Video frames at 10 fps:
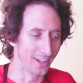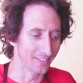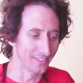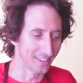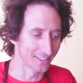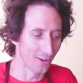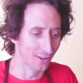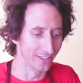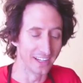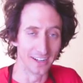Netflix
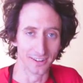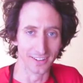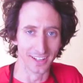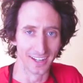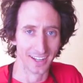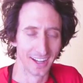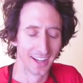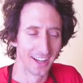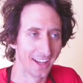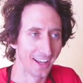called Nailed It,
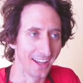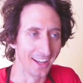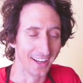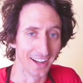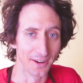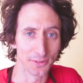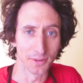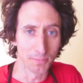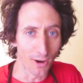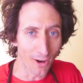and I was
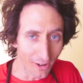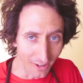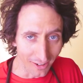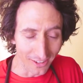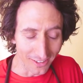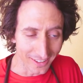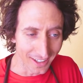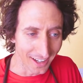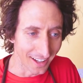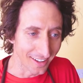appalled
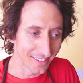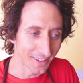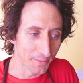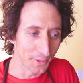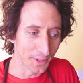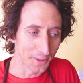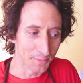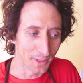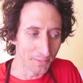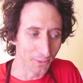at some of these
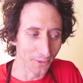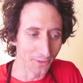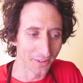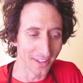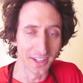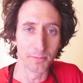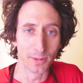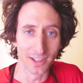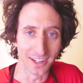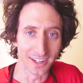people's
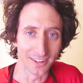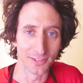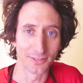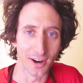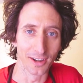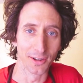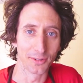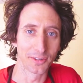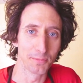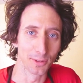inability to follow
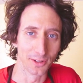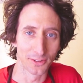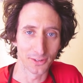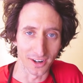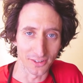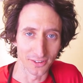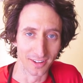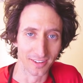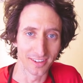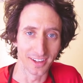simple
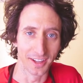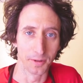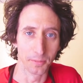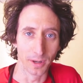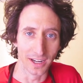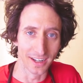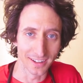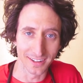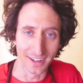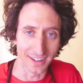instructions and
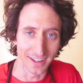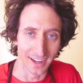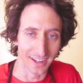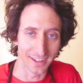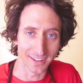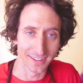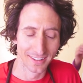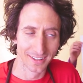bake a cake.